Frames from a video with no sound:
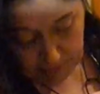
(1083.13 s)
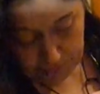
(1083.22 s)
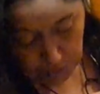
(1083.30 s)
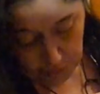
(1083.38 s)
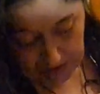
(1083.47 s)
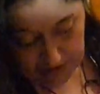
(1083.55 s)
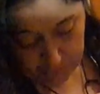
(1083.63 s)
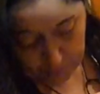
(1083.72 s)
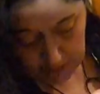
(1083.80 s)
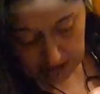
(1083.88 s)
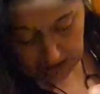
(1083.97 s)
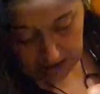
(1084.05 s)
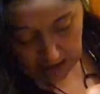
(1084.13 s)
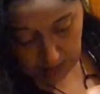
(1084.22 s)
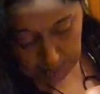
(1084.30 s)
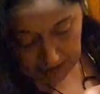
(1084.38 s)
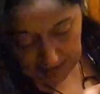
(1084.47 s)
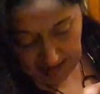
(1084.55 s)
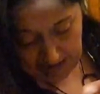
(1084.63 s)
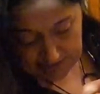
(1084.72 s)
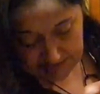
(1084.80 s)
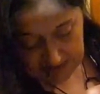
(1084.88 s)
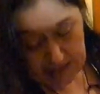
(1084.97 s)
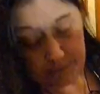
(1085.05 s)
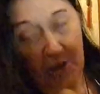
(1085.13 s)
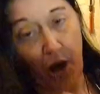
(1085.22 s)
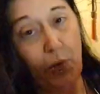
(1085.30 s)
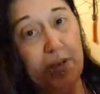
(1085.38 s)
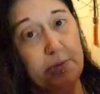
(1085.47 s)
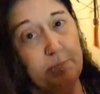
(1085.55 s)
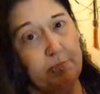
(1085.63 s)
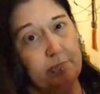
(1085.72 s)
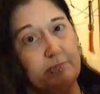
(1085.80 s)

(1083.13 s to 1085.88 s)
with grief, but I had to keep going.